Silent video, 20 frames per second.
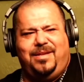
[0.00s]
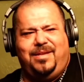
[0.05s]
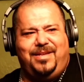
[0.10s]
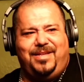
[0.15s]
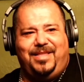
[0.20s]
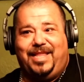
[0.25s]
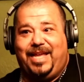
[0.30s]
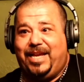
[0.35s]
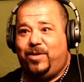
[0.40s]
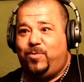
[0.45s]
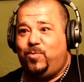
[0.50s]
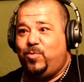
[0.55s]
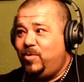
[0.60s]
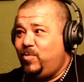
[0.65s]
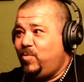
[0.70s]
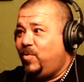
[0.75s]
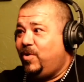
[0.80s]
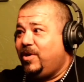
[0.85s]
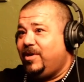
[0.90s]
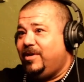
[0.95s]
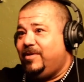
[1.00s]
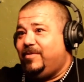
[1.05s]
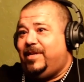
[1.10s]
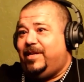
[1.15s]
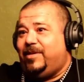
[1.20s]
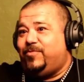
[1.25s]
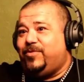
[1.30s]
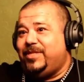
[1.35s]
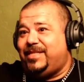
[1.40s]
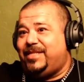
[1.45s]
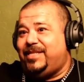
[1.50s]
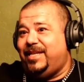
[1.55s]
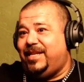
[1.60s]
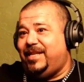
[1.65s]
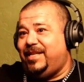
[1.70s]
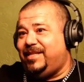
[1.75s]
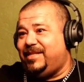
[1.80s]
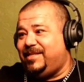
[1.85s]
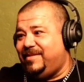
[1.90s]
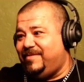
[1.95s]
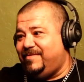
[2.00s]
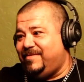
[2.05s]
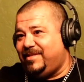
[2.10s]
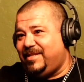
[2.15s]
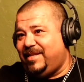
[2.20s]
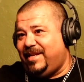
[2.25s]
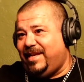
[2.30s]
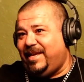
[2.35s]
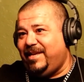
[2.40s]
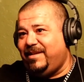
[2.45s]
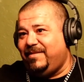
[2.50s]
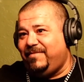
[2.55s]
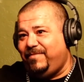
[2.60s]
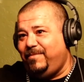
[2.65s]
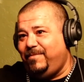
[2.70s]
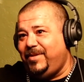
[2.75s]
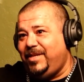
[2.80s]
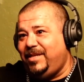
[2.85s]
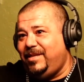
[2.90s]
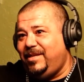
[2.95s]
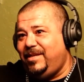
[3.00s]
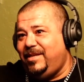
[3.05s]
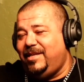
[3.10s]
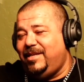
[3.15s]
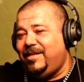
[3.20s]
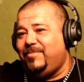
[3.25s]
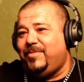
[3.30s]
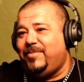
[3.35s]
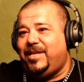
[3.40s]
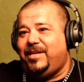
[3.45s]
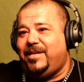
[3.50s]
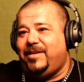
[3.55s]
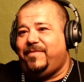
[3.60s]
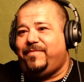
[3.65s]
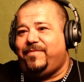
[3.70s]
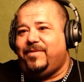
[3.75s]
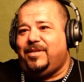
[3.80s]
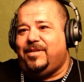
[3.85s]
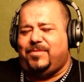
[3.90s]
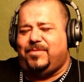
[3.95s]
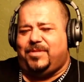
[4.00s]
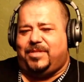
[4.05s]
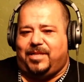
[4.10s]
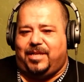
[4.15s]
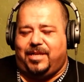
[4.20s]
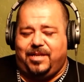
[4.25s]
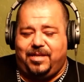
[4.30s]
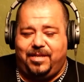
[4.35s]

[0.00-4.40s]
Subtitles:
like in one word, like one sentence, it was like FBMF, and I'm just like,